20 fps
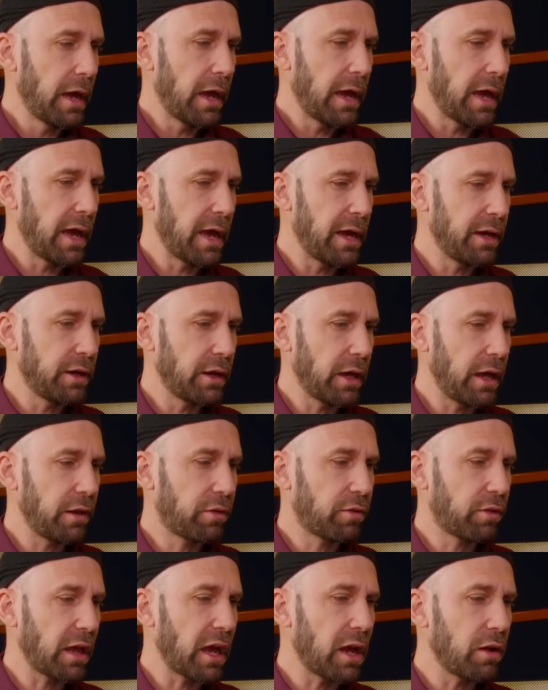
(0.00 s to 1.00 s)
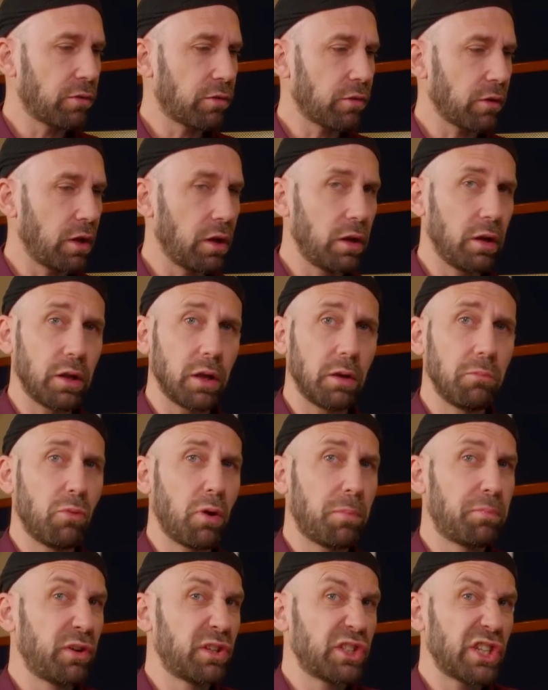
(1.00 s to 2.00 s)
And it sounds a little
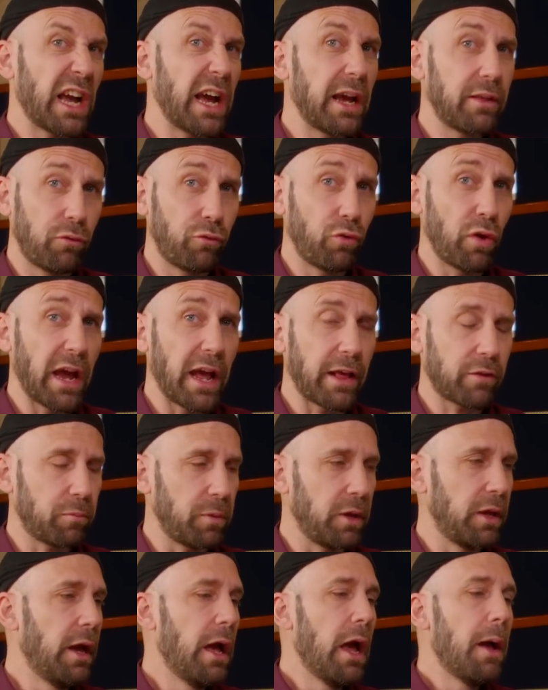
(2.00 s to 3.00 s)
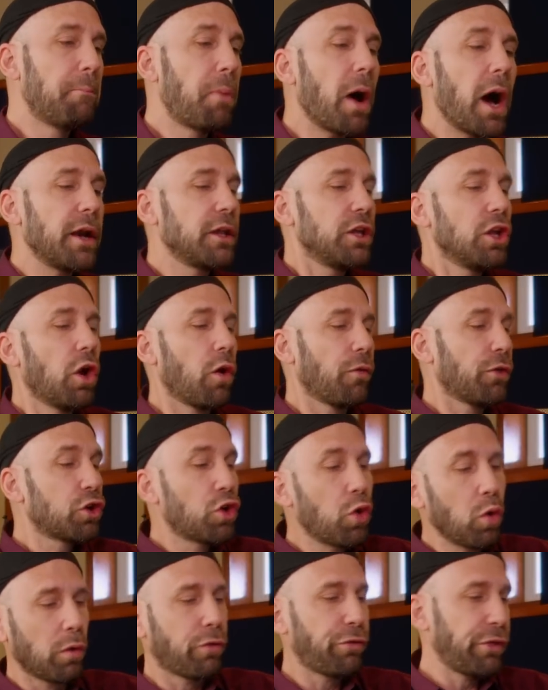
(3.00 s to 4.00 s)
more precise if you ask me. But, you know, the
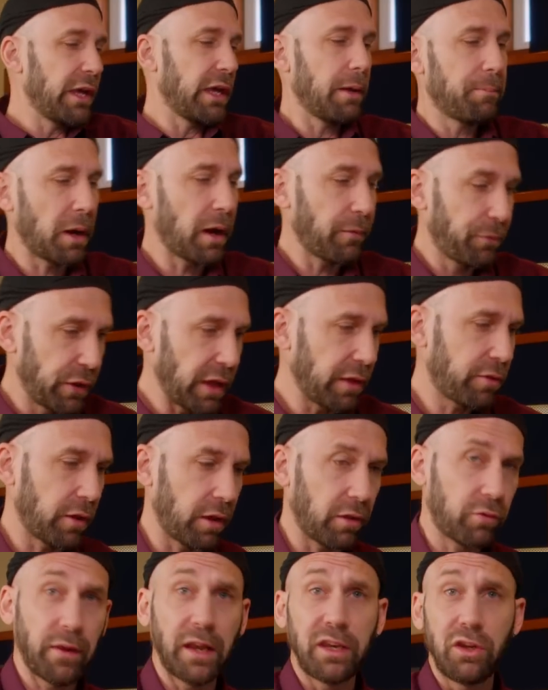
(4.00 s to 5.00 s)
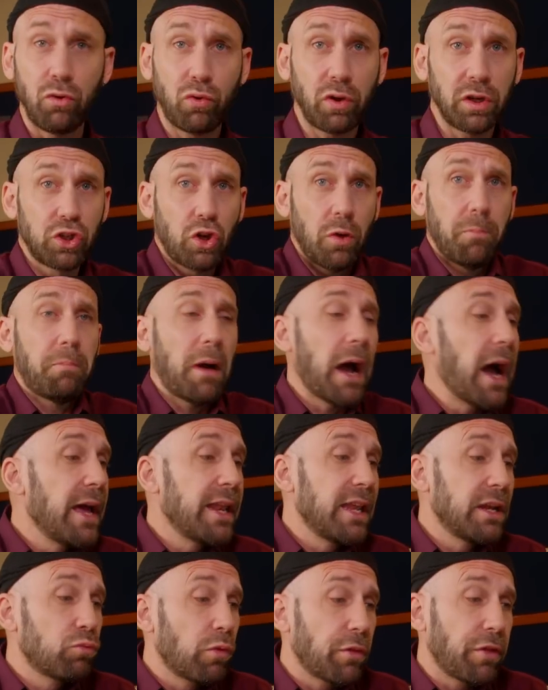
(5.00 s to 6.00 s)
cool thing about this is that you can combine
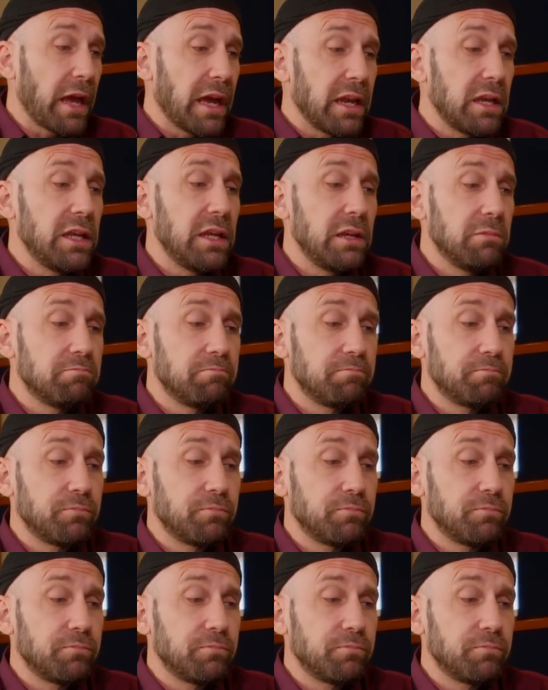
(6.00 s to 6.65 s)
it with any